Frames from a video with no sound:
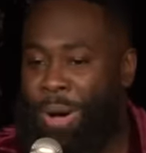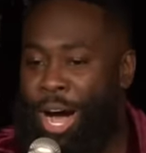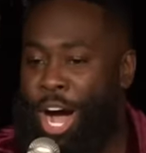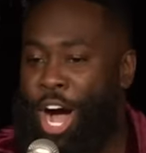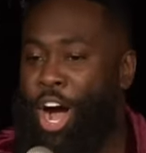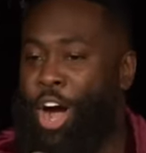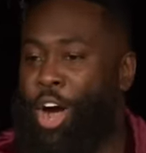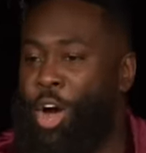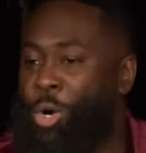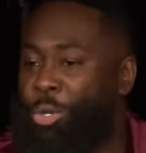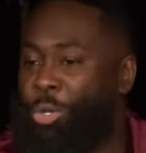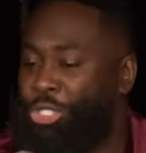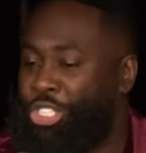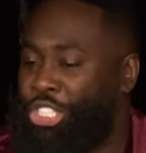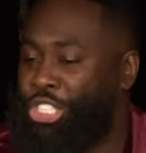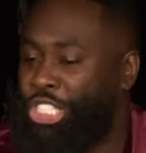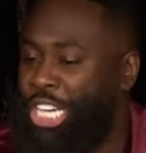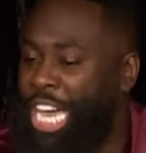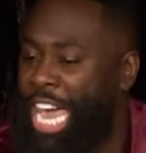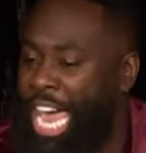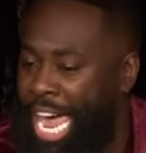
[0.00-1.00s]
my own
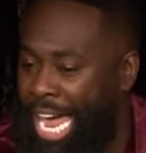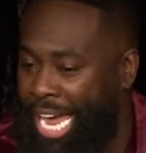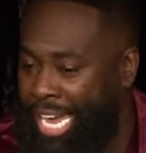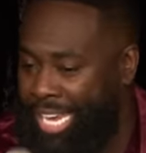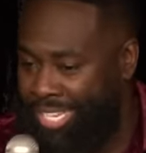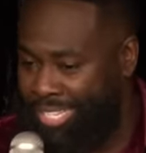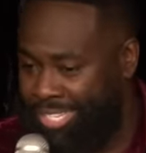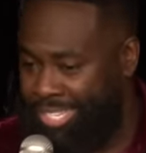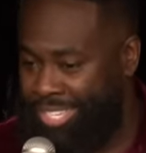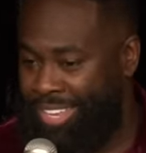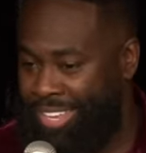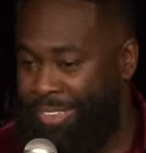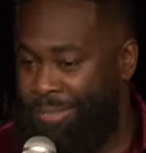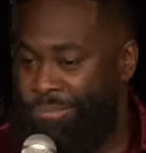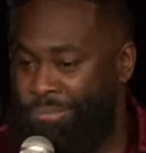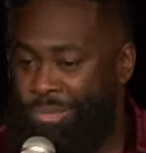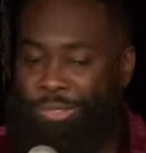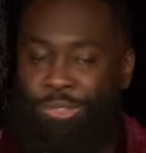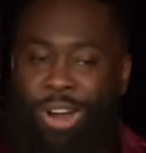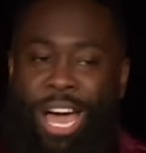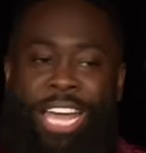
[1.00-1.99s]
shit,
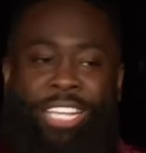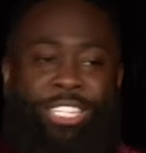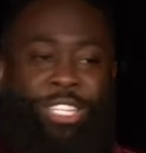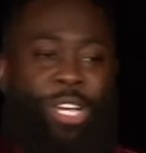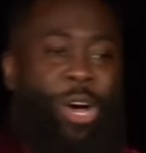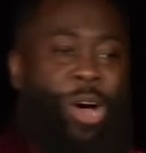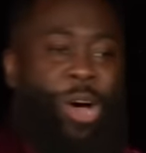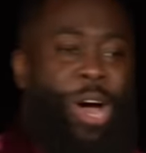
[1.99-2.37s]
right? So,